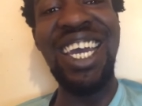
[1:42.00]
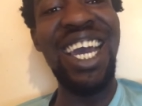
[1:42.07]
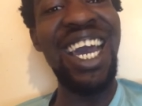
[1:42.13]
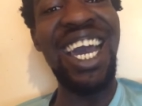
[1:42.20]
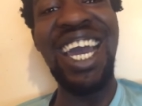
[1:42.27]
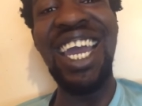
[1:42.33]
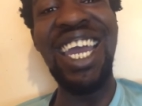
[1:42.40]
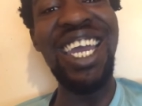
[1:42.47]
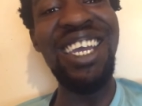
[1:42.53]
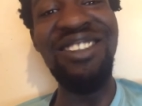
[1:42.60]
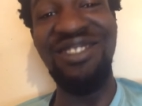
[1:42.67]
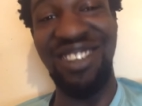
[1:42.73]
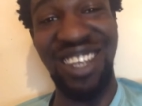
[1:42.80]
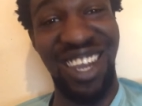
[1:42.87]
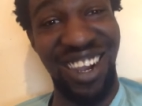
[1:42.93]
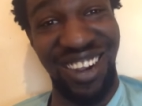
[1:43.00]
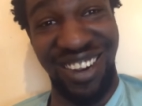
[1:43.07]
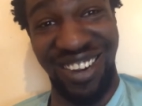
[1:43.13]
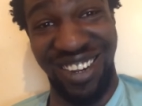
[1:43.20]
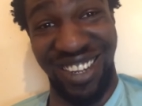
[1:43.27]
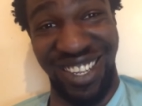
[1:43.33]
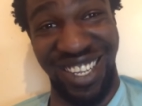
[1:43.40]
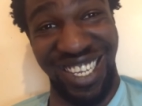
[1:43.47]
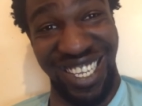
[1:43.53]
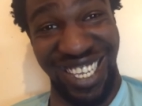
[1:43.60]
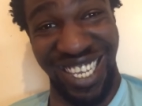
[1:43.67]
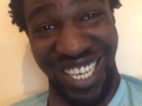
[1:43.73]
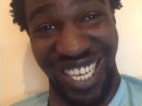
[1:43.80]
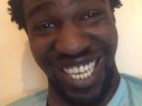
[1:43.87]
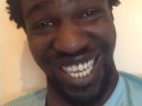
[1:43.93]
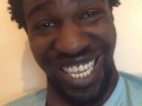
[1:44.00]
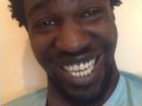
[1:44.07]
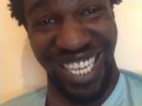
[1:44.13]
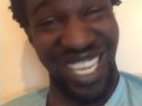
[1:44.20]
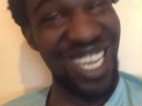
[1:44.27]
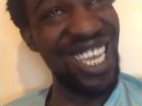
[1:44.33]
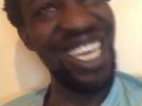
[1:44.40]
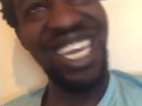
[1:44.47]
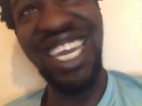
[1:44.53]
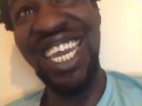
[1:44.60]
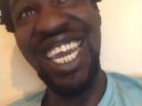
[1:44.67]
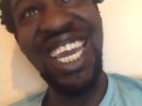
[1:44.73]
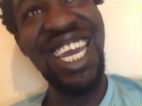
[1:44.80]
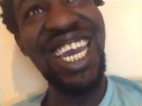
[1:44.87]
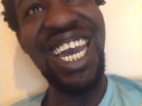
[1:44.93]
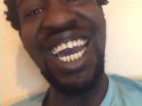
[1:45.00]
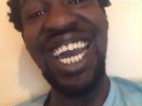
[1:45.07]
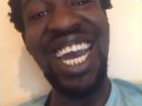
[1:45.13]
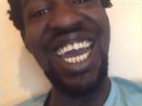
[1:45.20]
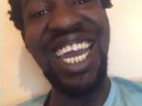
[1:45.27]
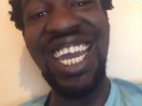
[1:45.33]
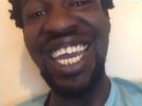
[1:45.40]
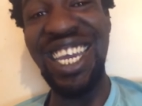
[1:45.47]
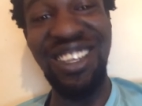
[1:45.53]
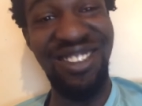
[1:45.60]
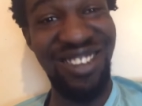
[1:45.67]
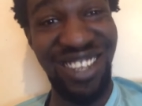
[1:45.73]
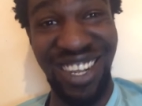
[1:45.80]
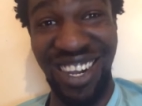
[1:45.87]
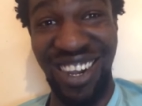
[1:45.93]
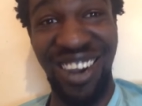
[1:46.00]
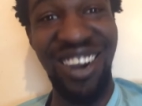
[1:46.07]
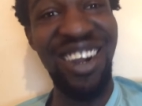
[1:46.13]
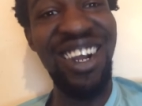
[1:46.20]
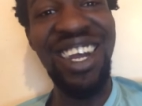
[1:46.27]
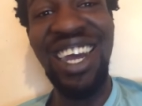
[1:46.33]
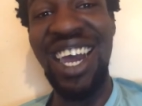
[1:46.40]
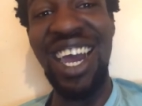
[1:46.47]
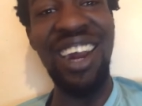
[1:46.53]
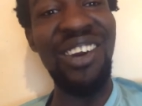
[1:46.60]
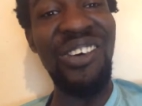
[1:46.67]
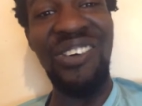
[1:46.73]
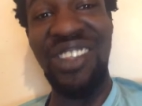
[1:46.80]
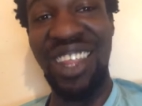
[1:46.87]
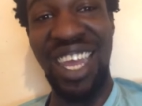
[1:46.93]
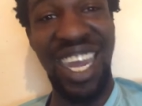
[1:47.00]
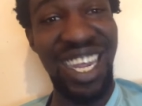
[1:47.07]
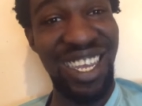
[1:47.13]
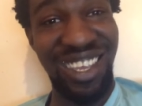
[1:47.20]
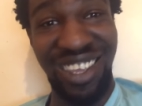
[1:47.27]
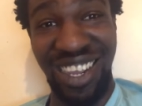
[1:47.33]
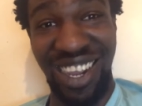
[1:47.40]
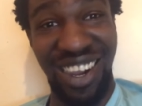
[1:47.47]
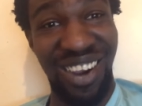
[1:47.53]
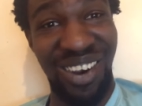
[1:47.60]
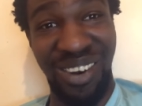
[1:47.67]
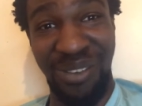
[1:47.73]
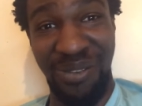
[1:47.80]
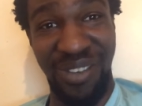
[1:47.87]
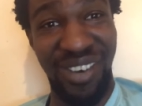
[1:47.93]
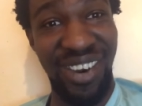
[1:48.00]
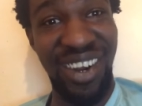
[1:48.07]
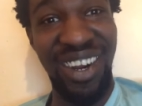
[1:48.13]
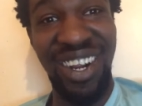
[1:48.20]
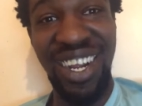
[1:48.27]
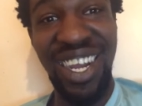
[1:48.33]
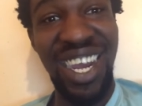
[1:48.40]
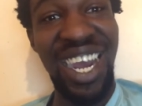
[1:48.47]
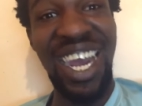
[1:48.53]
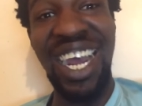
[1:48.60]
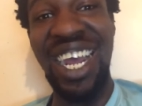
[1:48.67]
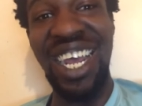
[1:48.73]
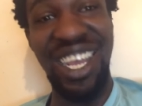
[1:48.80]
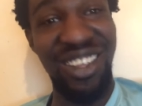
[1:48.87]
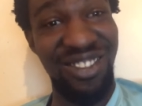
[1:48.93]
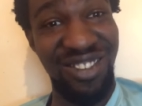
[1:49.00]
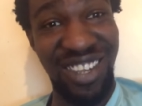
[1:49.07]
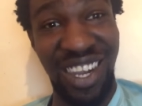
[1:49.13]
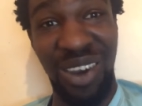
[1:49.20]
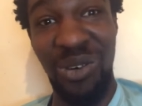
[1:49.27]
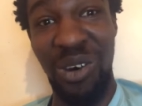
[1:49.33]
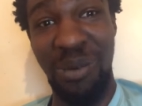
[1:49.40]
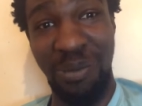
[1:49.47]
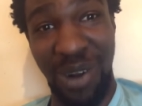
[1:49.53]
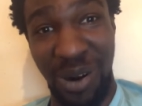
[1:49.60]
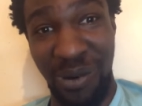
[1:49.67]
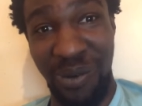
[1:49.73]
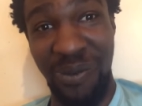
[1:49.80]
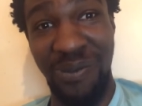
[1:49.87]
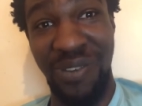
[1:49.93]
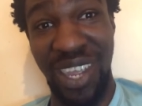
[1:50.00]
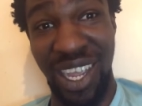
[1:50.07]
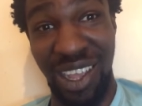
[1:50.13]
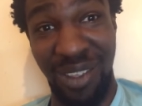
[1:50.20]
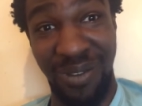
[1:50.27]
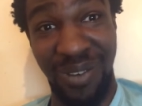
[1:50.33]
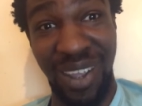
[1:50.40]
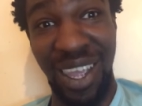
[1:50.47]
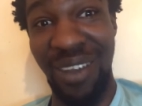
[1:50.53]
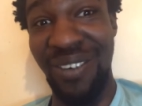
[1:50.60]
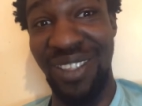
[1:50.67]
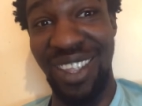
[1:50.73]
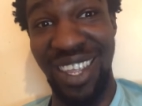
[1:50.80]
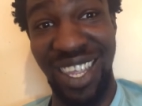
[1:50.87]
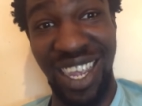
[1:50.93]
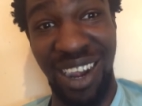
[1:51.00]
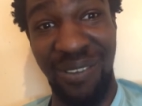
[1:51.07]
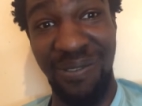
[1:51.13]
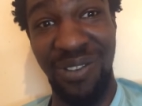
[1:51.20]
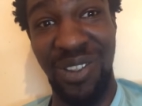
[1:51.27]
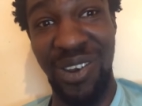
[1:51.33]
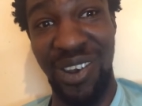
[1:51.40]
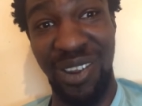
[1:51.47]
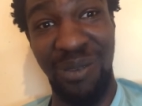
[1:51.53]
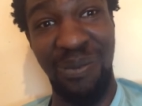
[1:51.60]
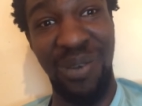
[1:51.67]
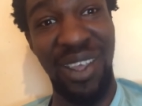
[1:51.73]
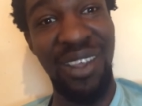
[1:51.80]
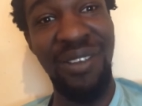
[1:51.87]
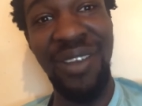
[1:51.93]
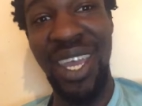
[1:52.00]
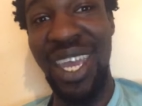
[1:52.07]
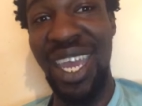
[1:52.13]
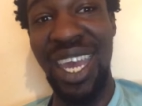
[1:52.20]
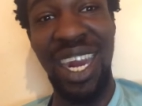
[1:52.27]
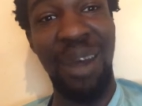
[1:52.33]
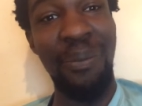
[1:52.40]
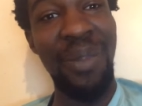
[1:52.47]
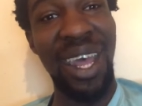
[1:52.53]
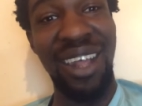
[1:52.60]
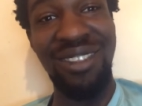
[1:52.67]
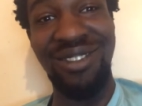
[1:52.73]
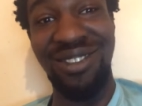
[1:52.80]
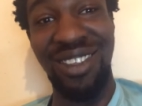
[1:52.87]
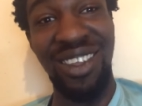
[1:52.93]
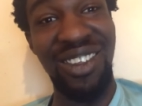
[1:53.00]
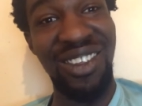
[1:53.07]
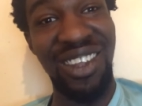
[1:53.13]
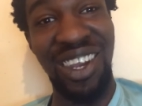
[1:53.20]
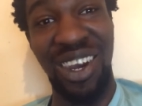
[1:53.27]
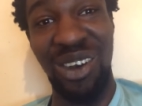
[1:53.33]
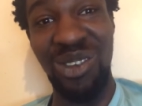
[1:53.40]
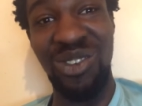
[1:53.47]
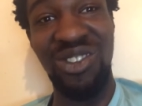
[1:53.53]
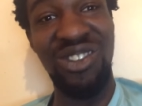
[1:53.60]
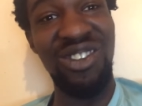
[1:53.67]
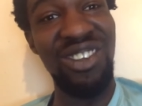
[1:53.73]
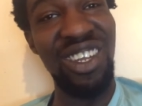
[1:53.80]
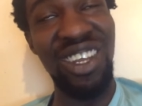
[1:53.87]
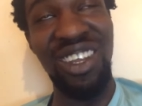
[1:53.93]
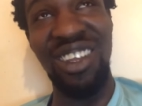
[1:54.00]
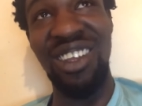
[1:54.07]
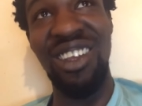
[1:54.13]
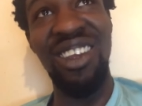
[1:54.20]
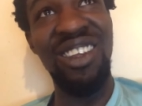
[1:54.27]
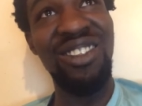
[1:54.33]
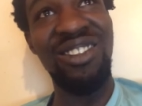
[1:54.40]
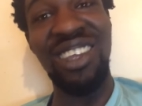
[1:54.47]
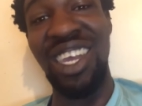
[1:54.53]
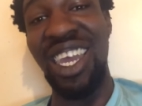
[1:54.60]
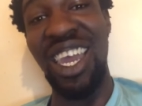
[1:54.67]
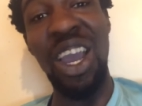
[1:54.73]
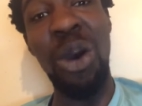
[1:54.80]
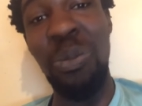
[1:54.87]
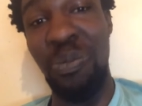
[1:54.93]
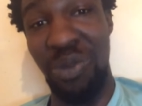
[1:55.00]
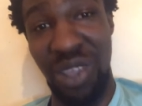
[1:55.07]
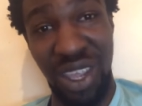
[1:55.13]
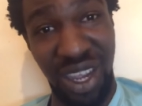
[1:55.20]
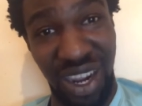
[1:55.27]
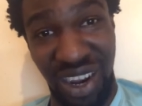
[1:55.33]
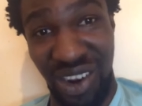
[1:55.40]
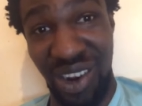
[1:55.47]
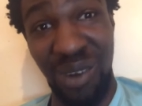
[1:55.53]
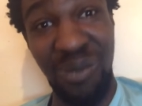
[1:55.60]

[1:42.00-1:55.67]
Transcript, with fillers: I hate y'all. I hate y'all. I don't like y'all, bro. I hate y'all. I want my revenge for everything y'all have done to me. And I'm not telling y'all shit to help y'all.